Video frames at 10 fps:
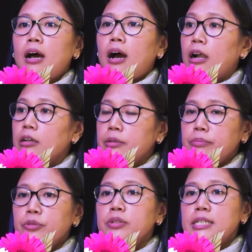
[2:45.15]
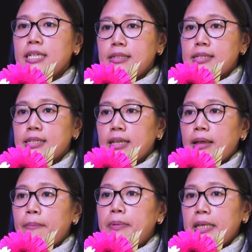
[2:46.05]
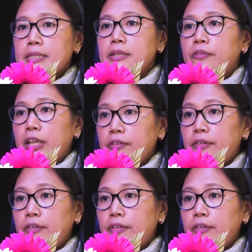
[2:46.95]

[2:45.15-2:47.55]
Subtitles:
our communities, plays a very,